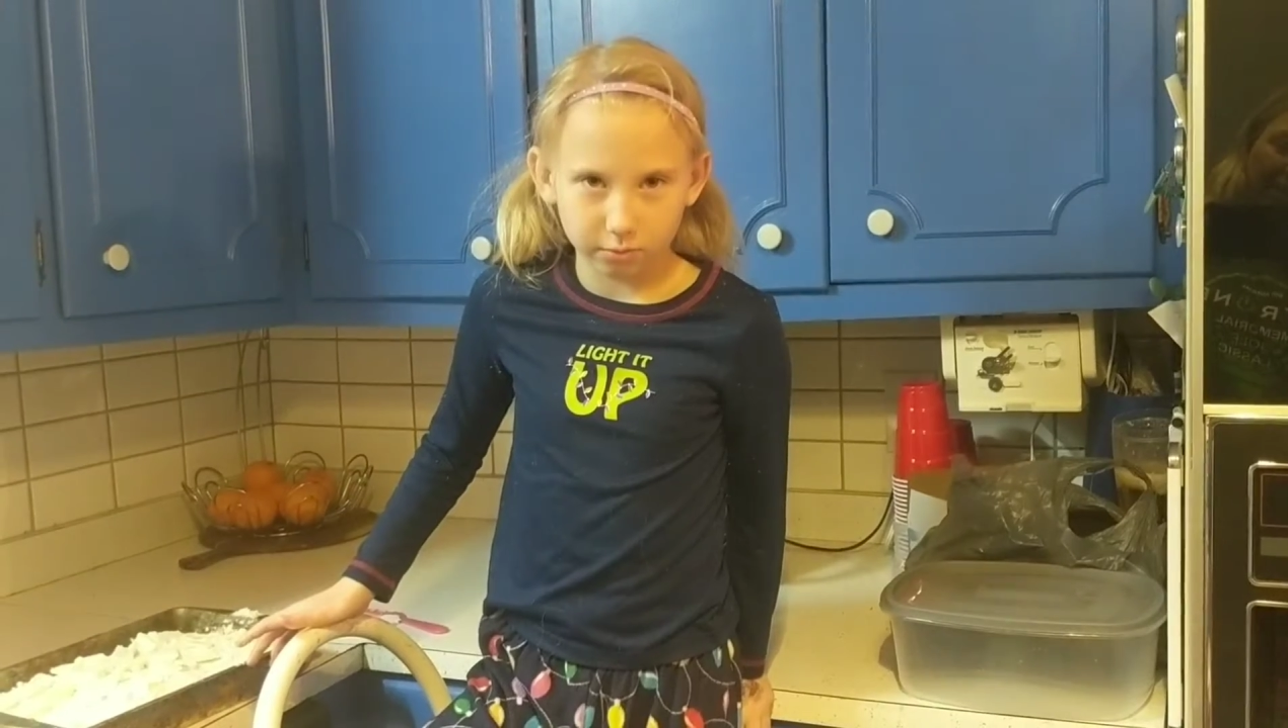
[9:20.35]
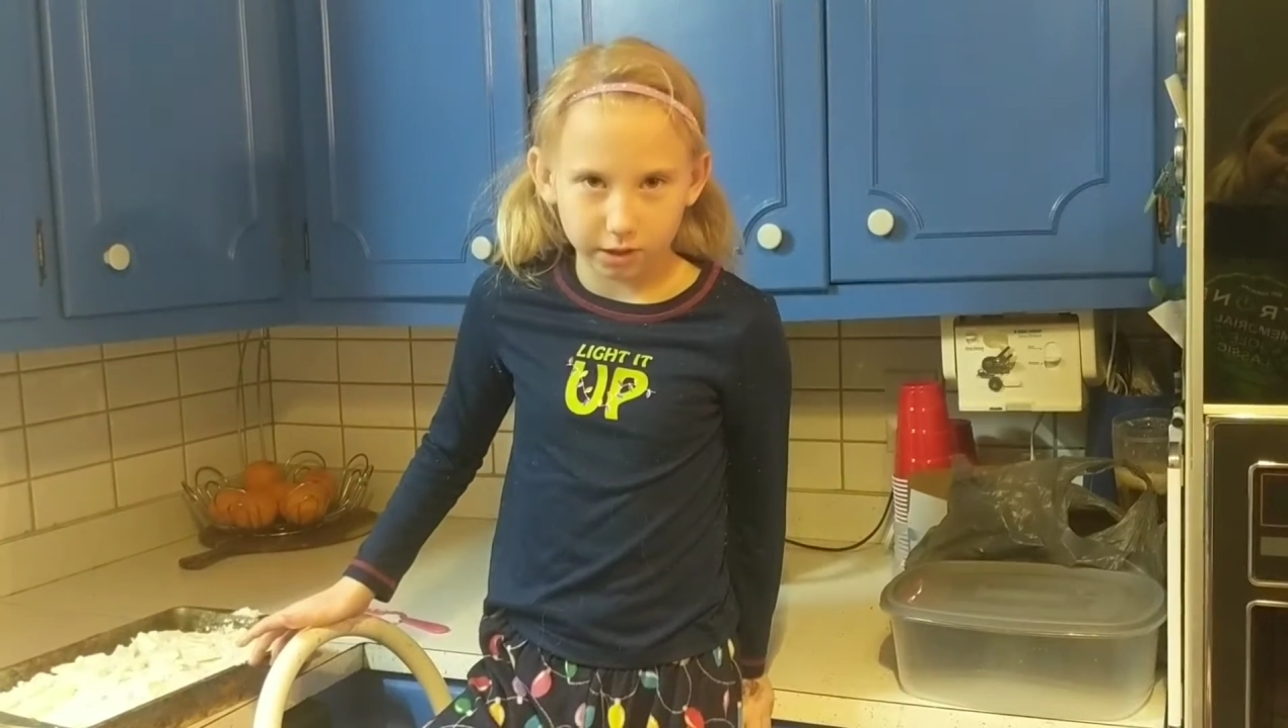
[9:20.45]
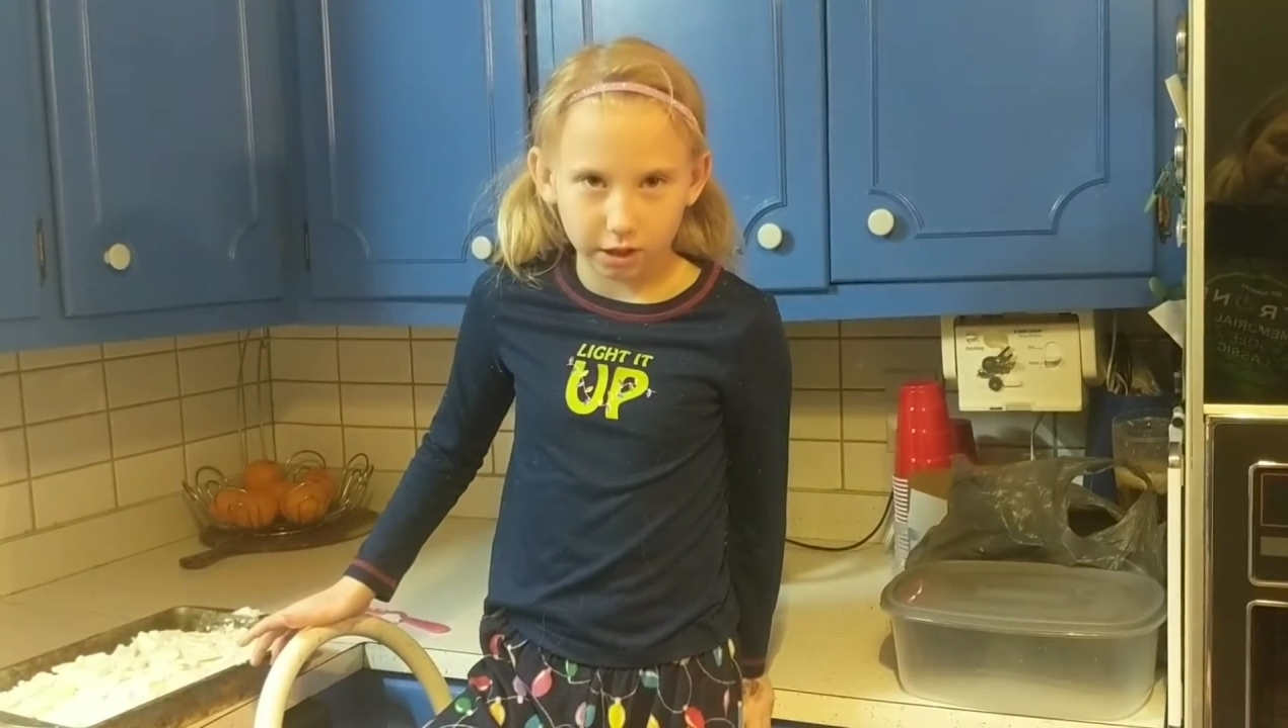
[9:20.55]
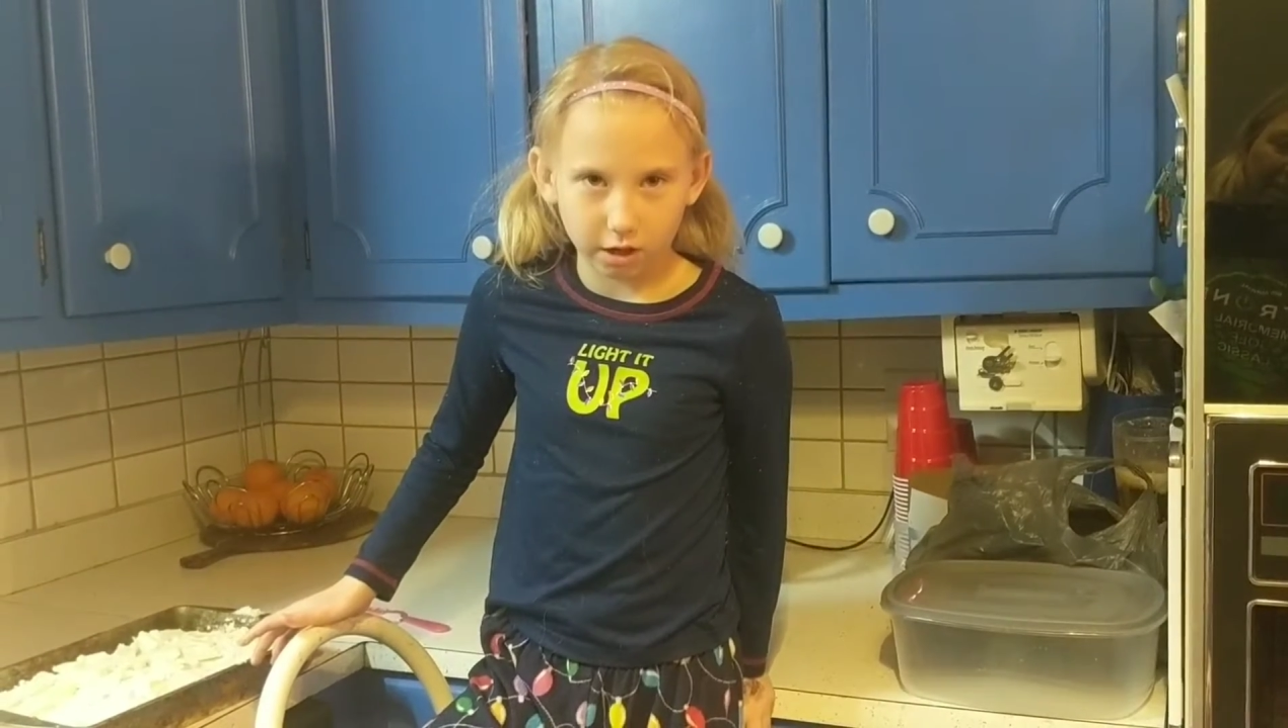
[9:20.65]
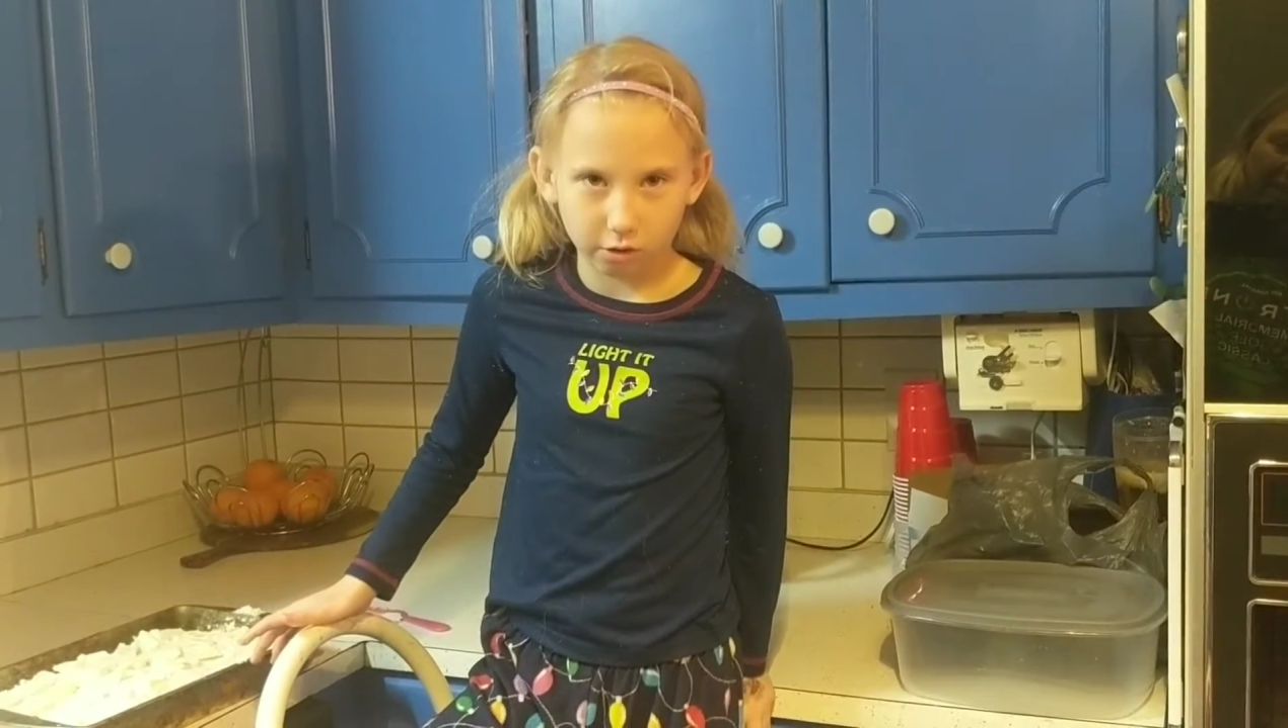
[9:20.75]
from
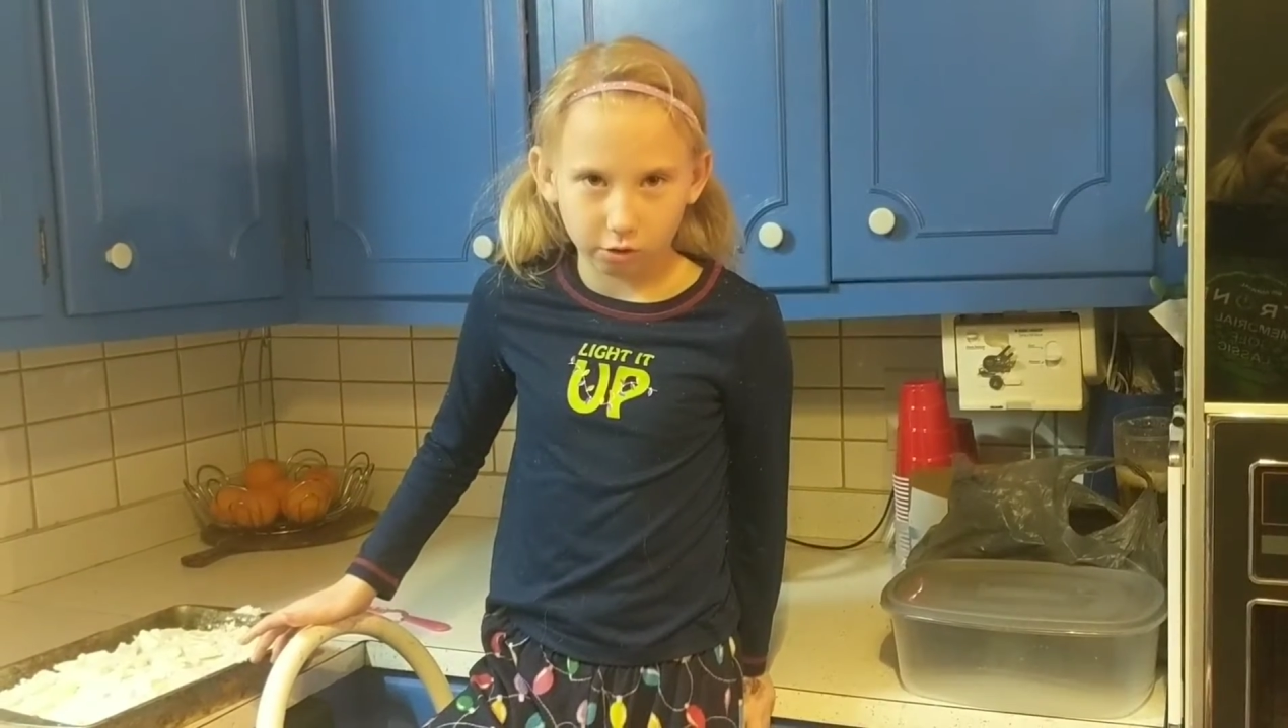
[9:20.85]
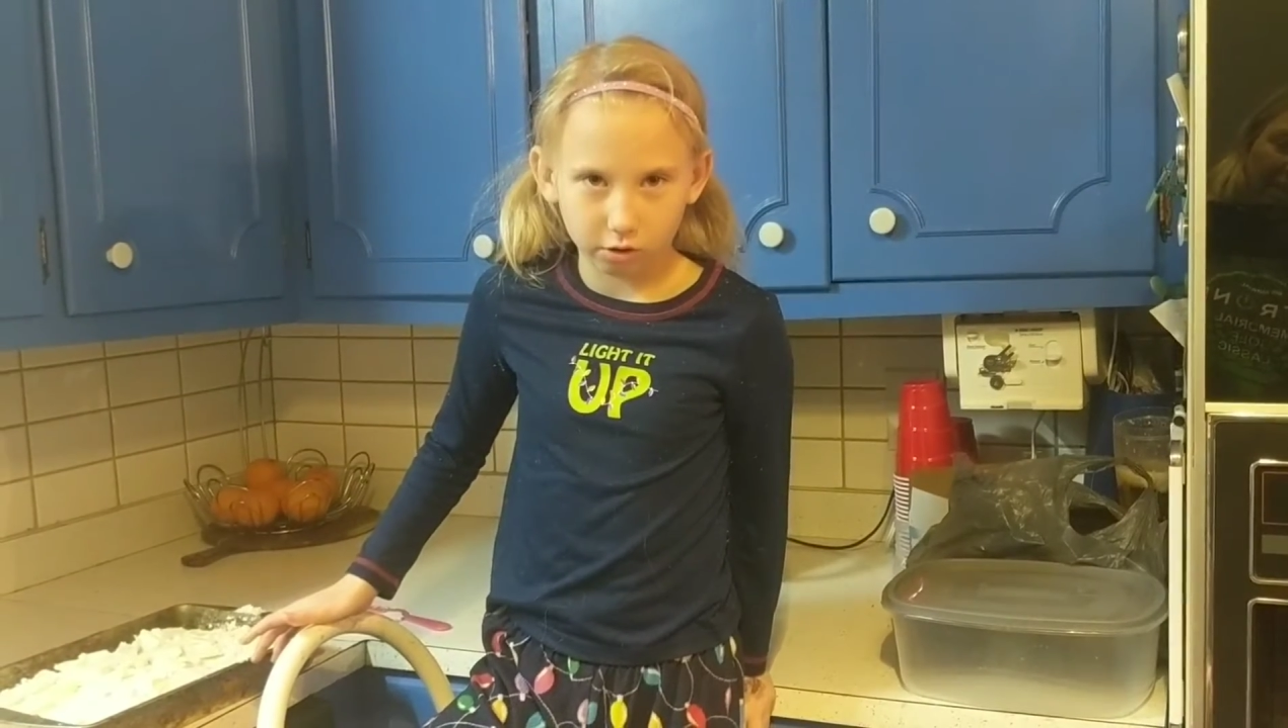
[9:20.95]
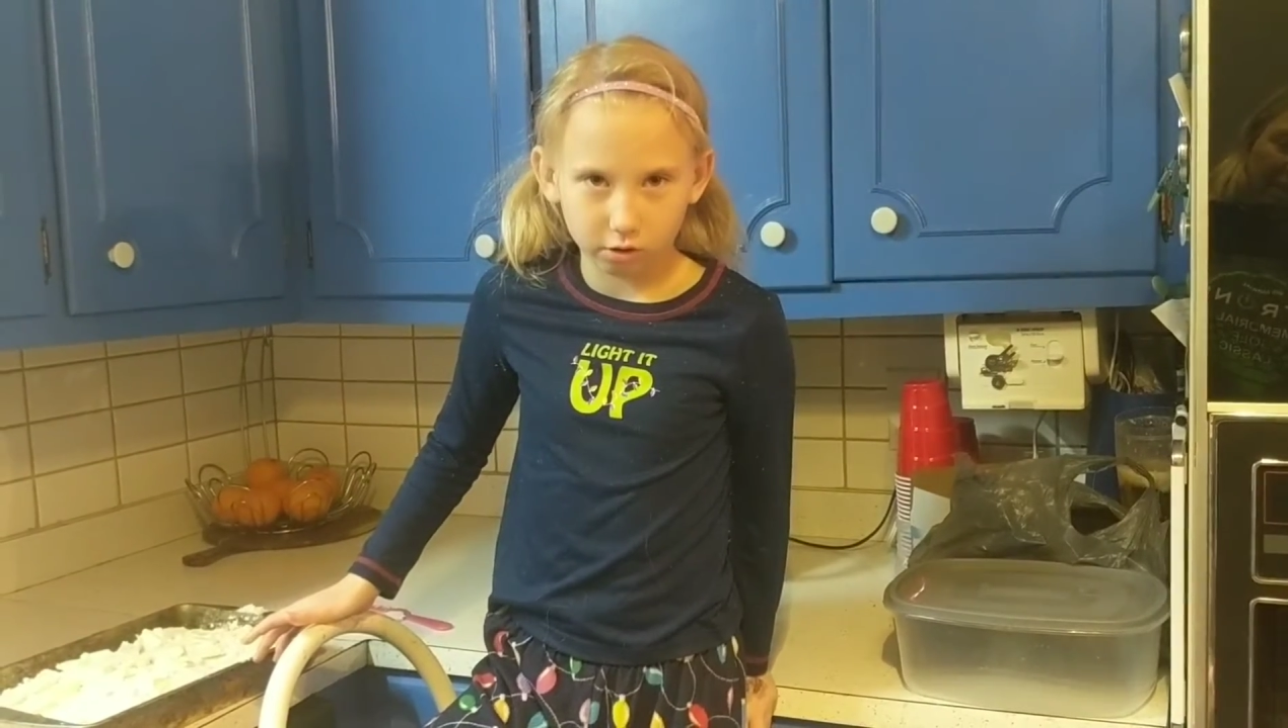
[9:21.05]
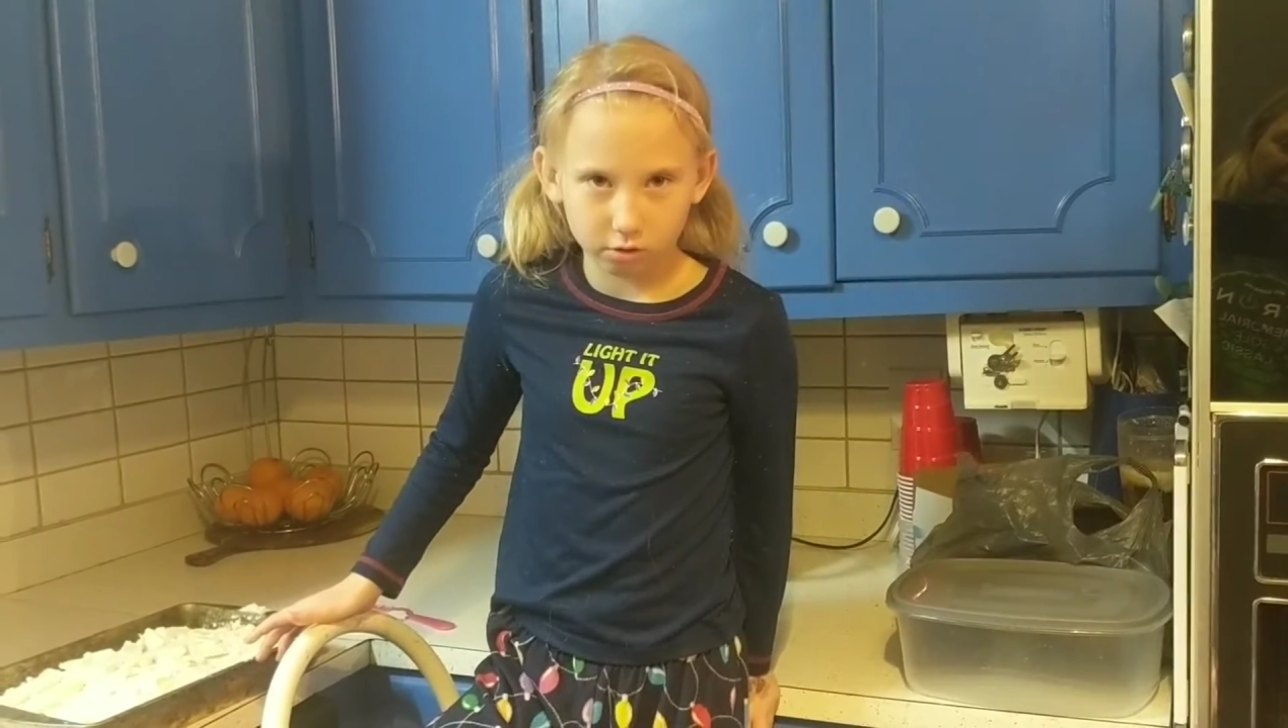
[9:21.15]
an hour.